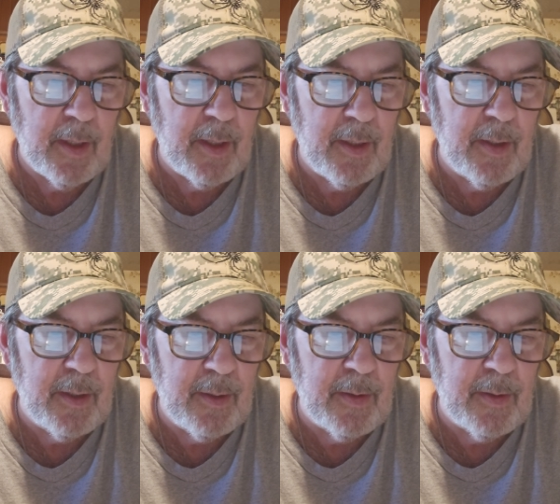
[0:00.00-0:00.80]
Uh,
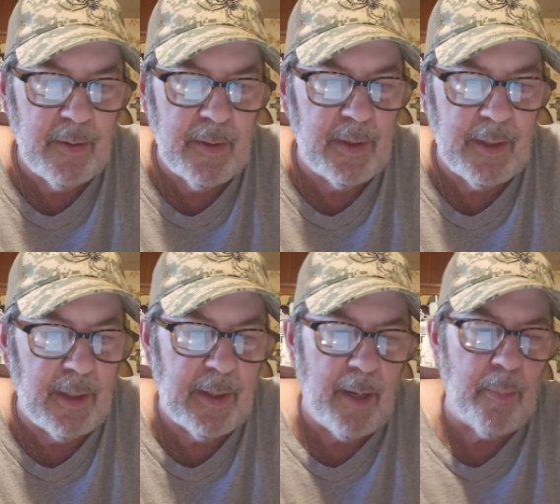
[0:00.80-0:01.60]

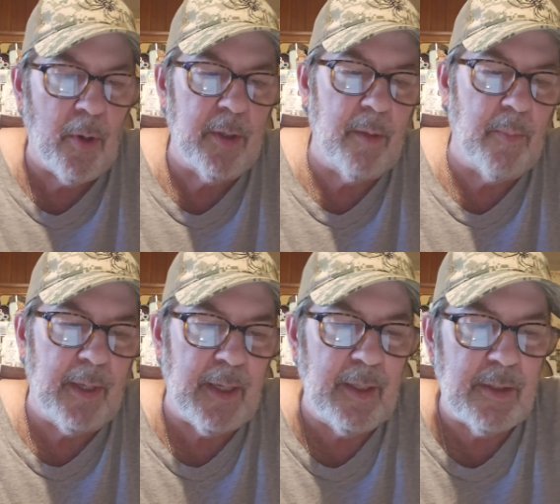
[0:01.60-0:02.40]
that part didn't
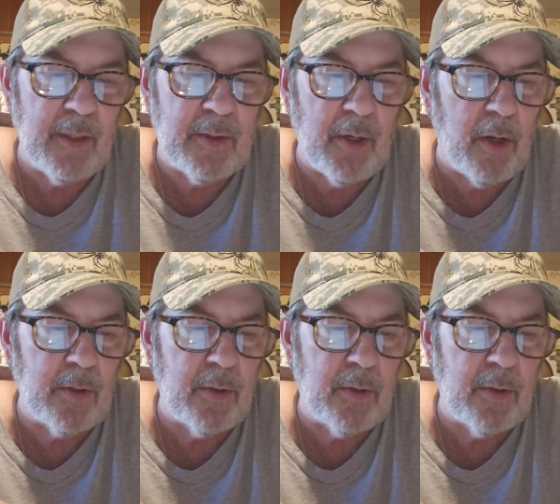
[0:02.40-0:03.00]
make any sense at all.